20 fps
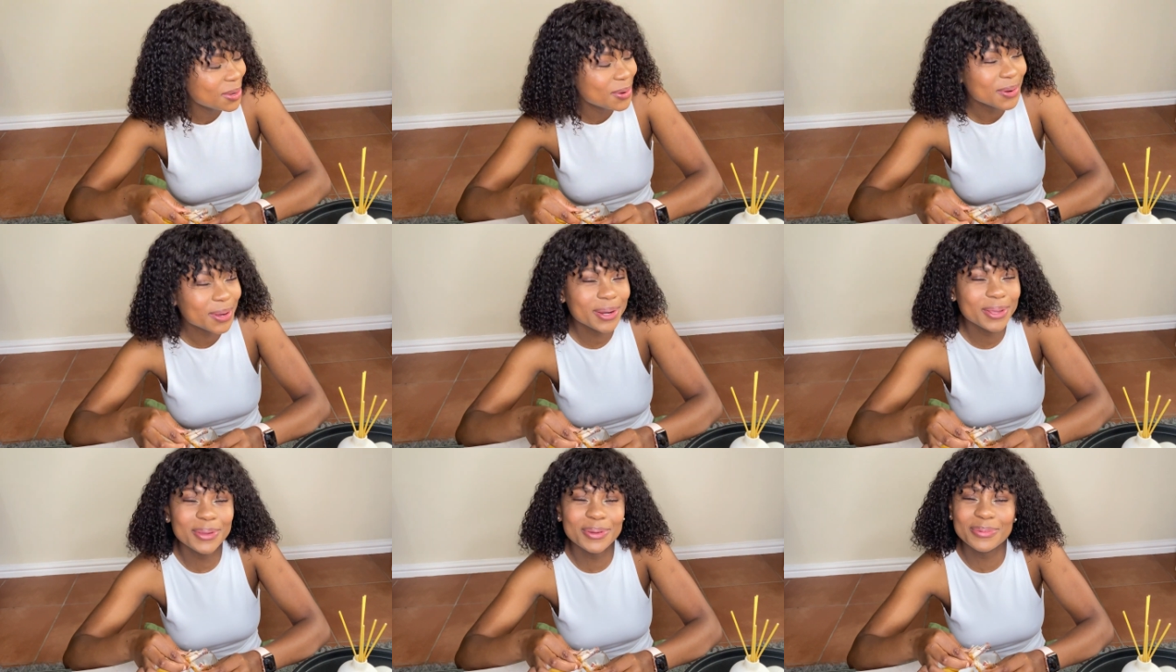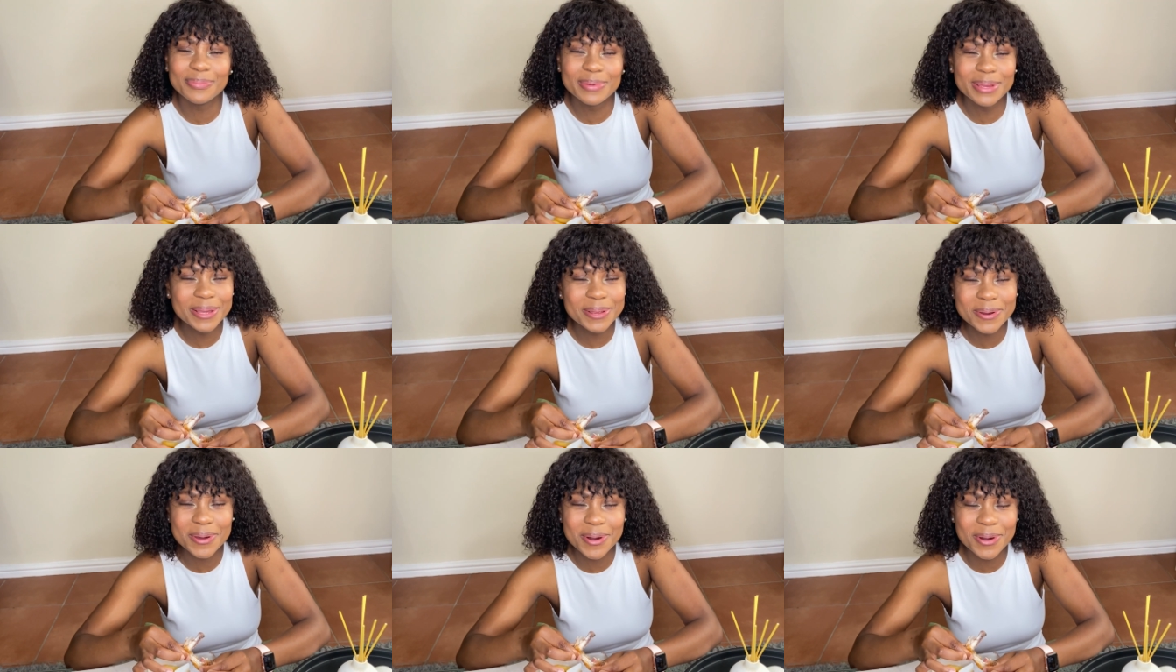What do you
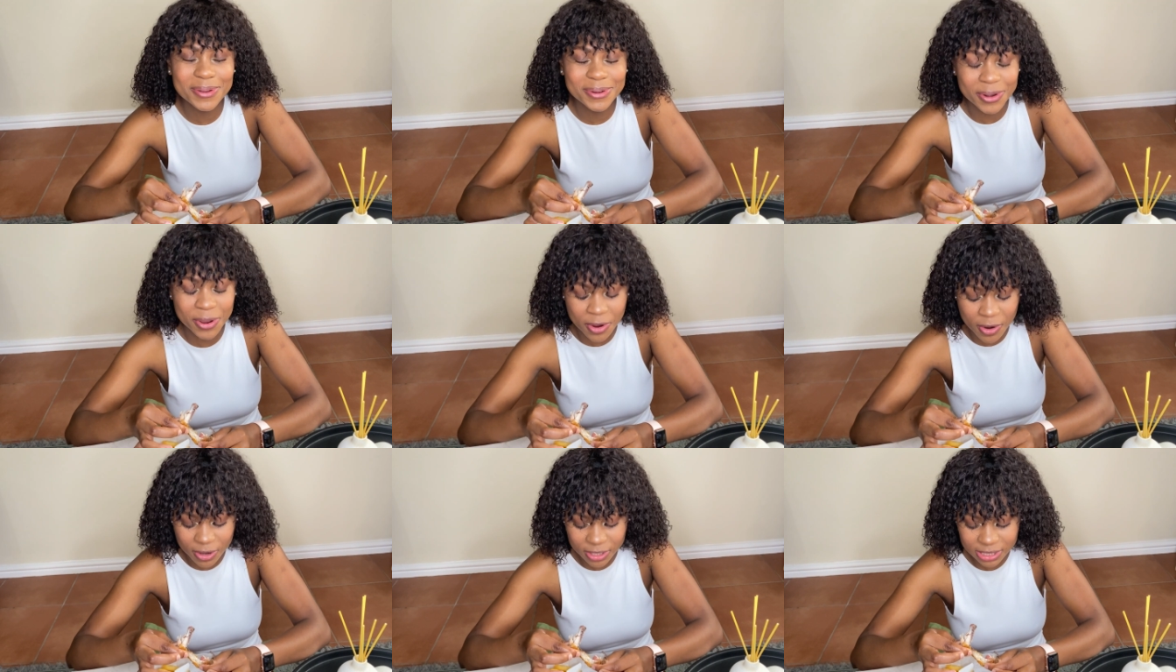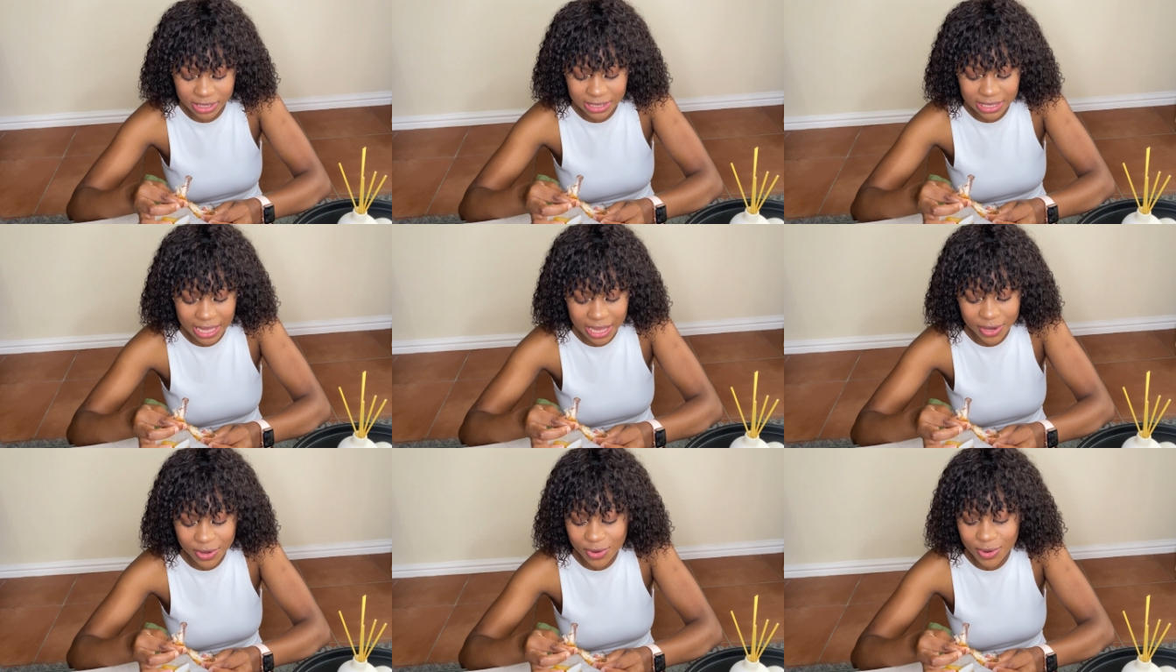mean, oh no? She's
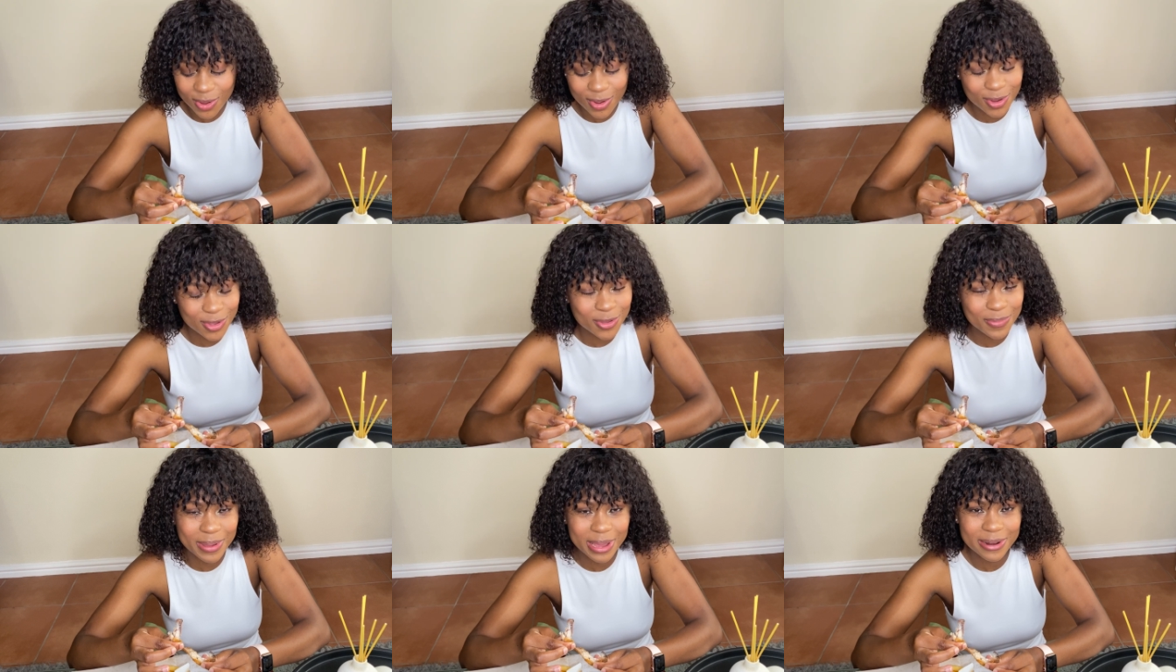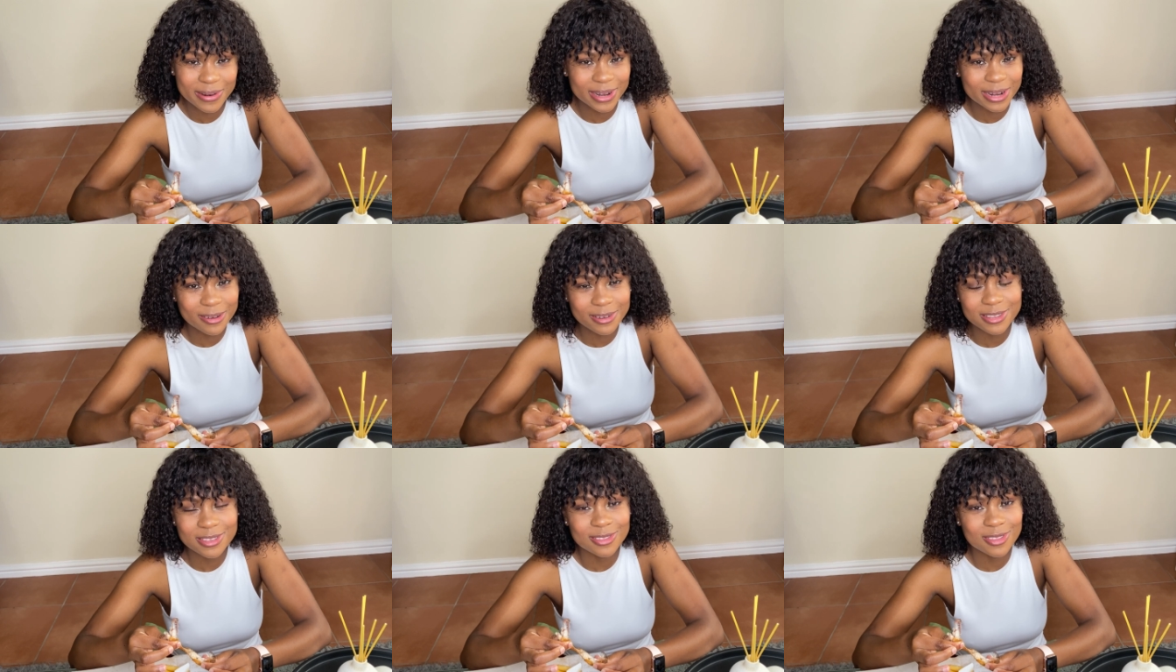like, no, your
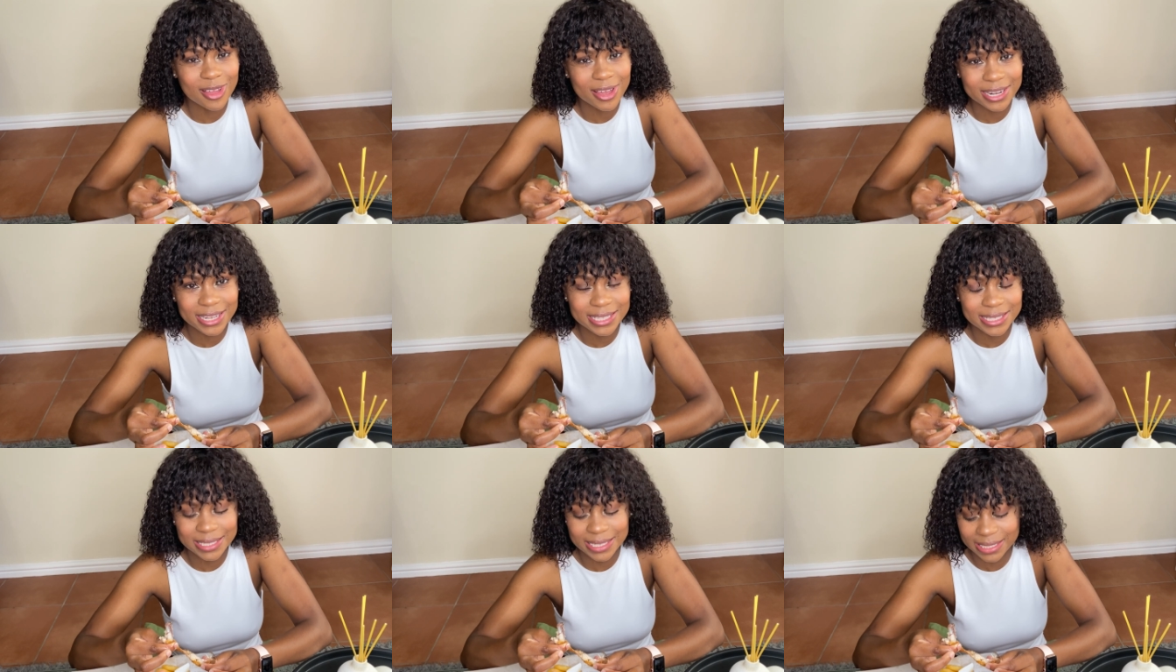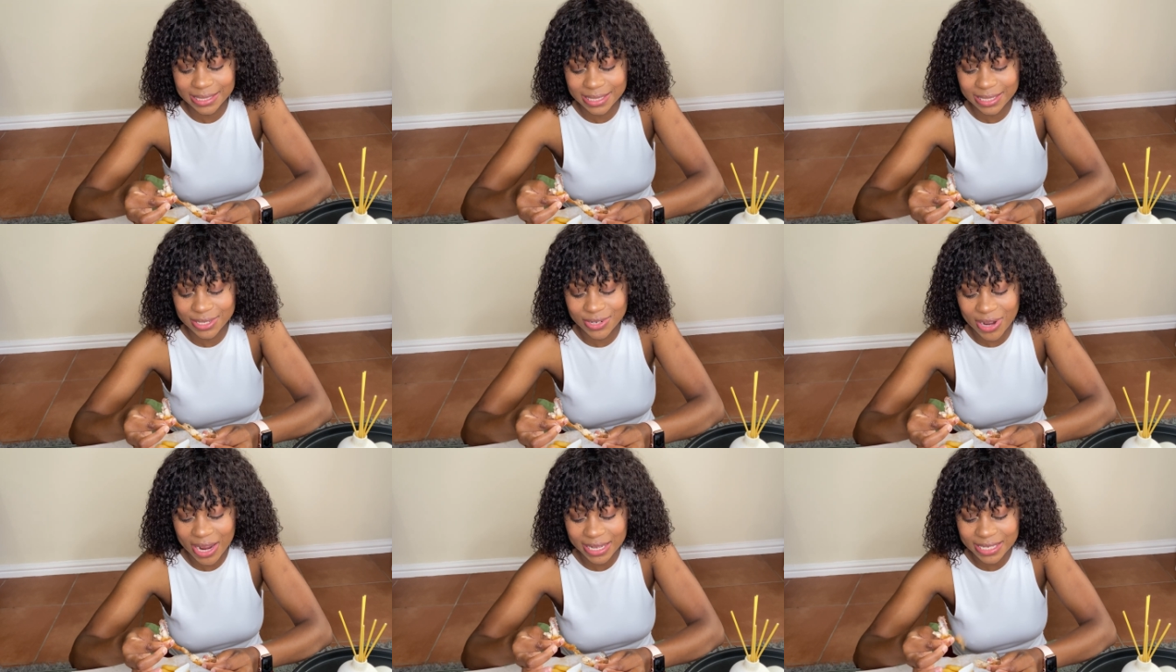mirena was not
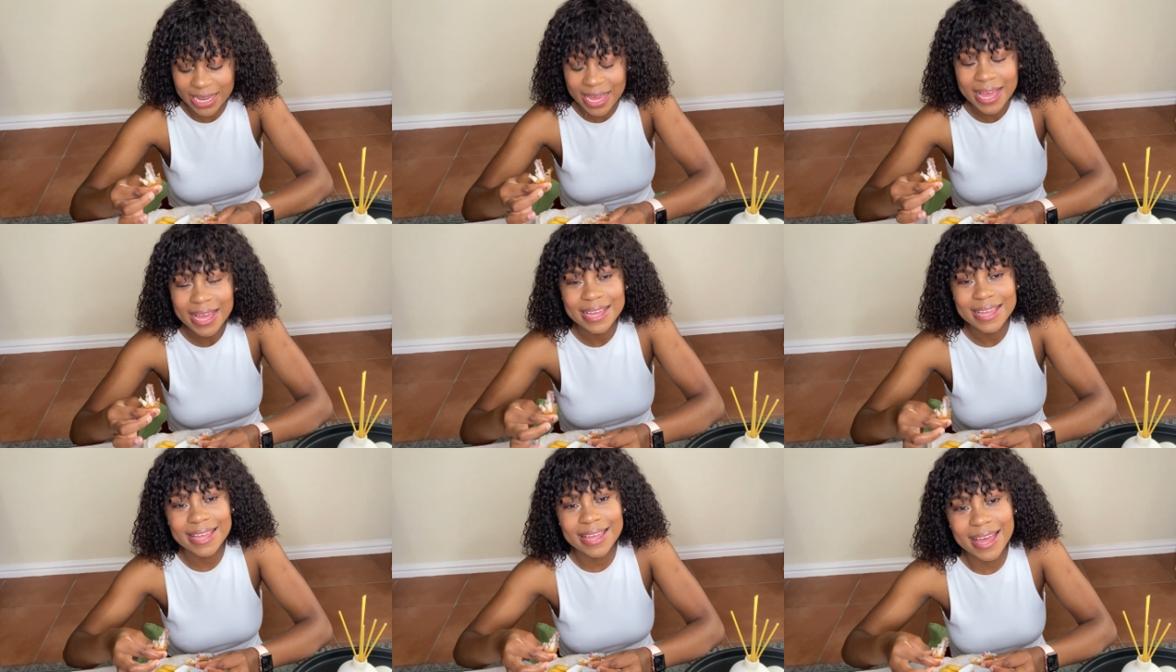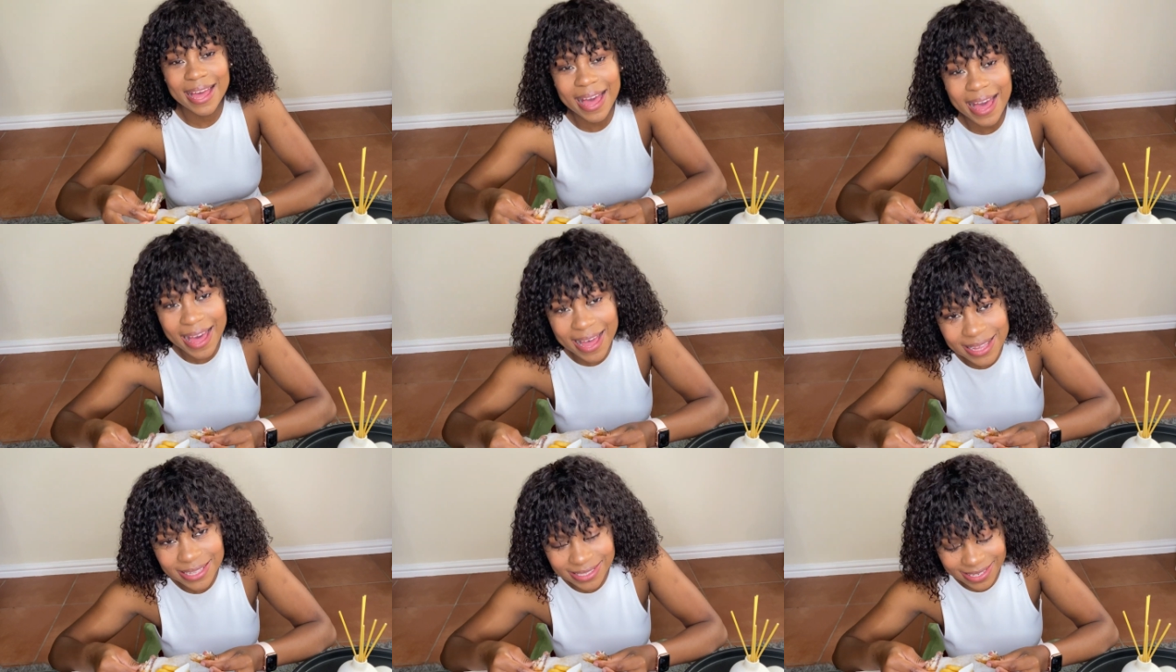inserted, right?
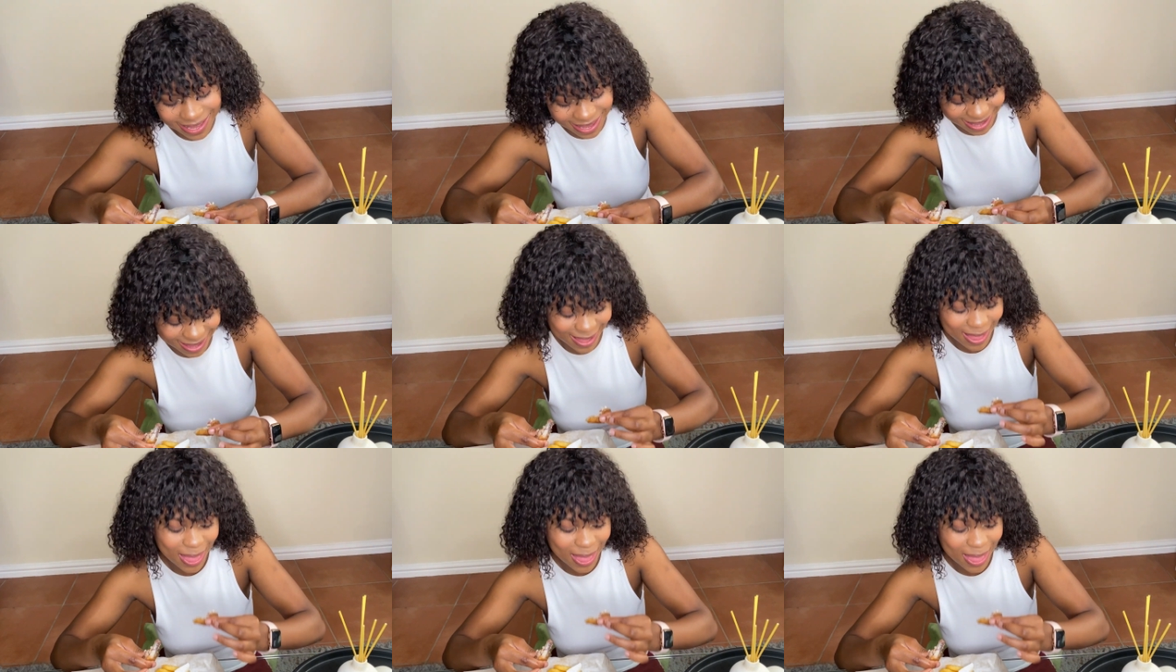Guys.